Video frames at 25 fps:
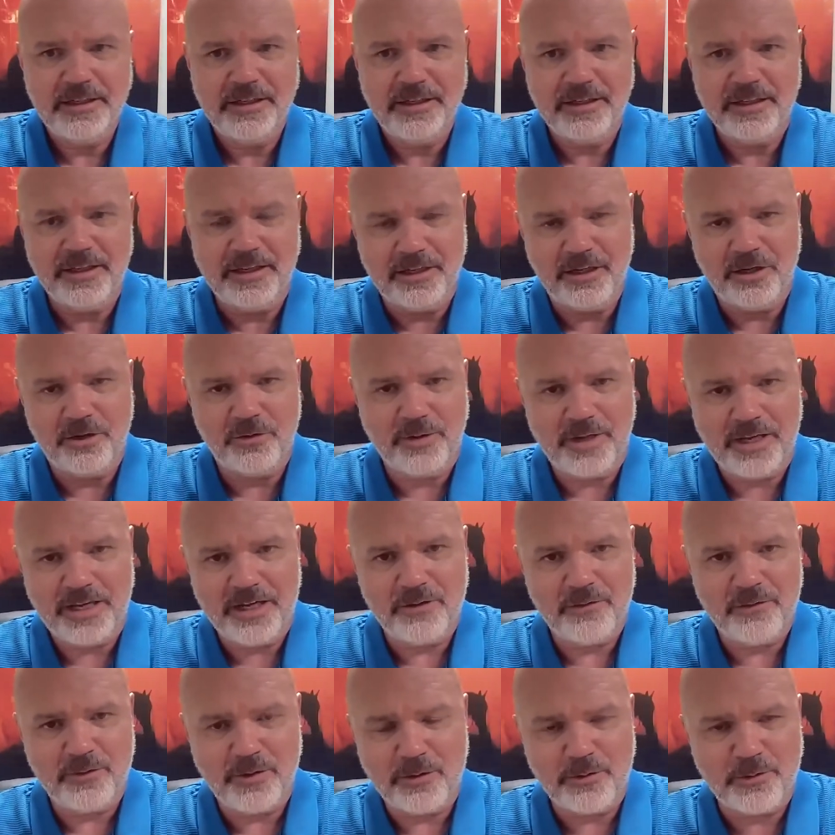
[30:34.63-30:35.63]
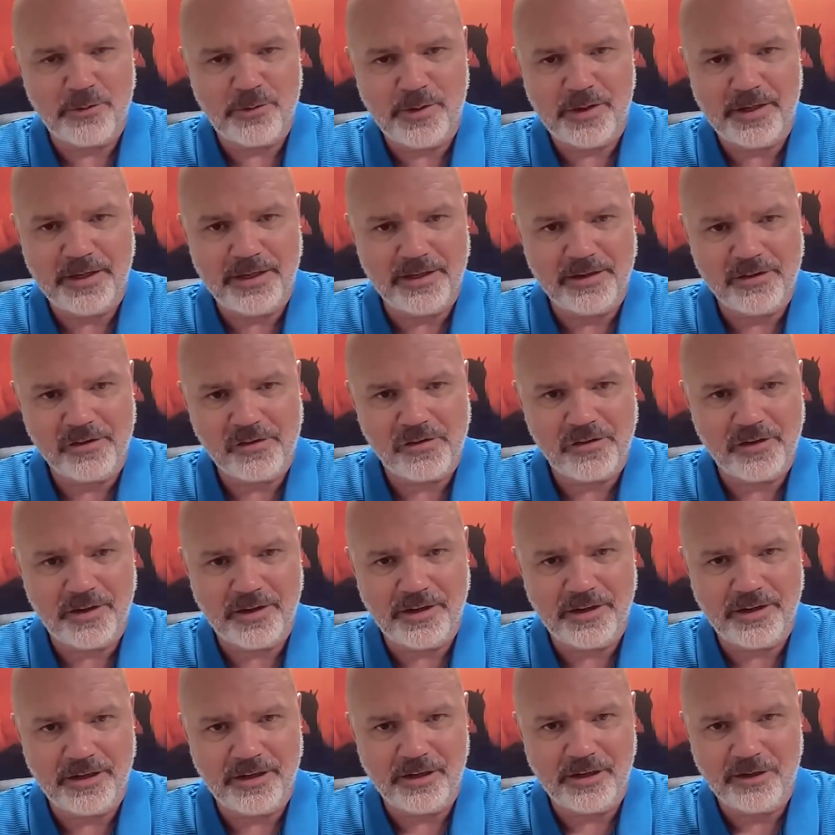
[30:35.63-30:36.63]
They don't have other things
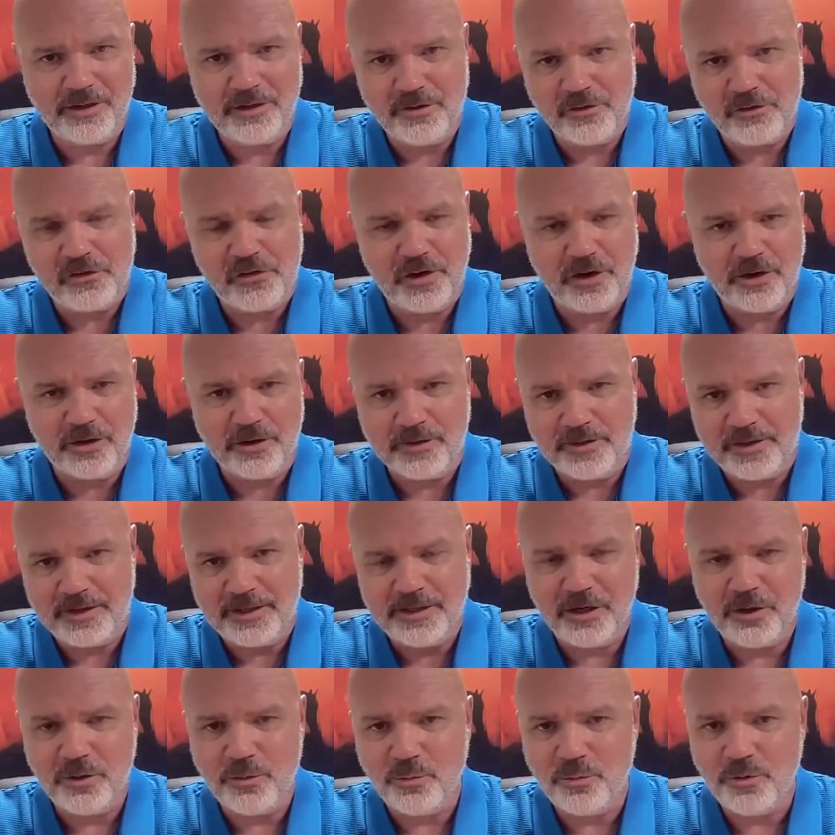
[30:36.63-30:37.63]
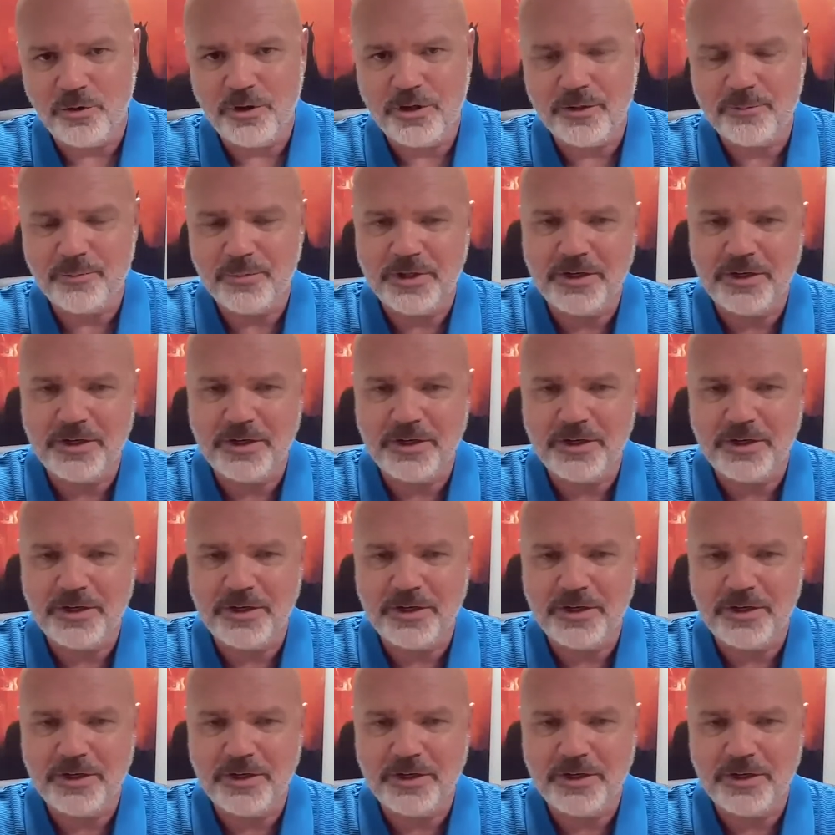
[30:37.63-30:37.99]
you share and they don't want.